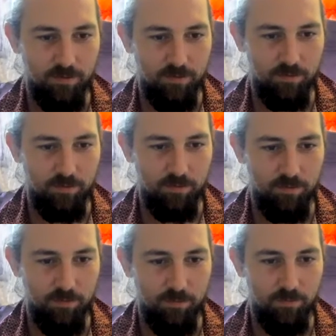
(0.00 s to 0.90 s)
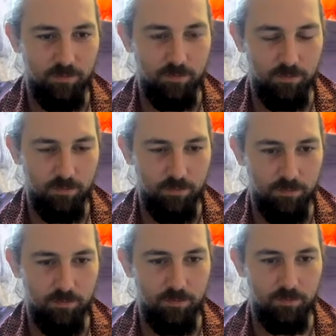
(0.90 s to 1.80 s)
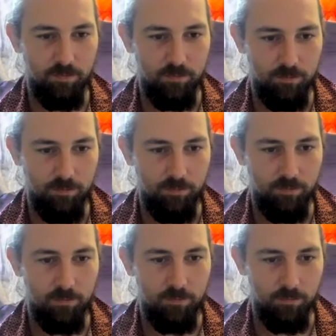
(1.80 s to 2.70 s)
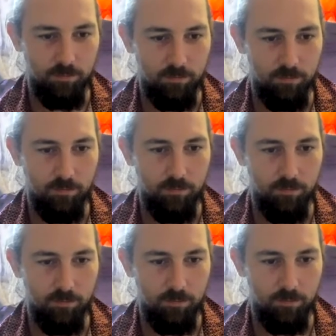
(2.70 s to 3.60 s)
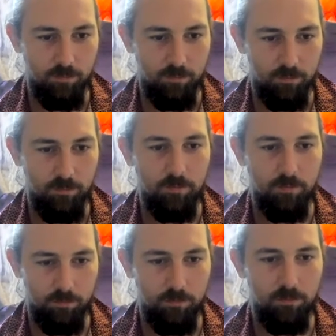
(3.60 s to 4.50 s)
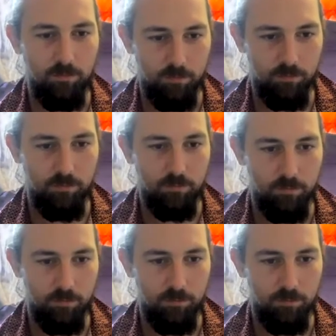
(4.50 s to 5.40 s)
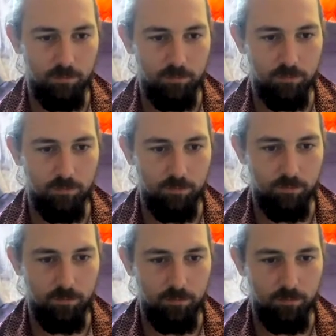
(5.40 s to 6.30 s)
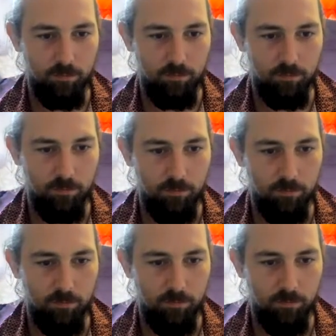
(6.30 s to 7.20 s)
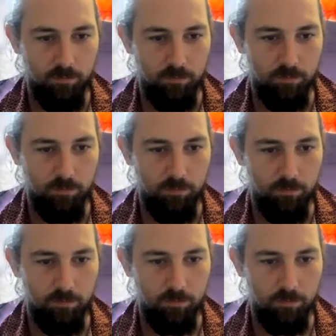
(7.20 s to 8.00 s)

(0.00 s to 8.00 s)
(silent)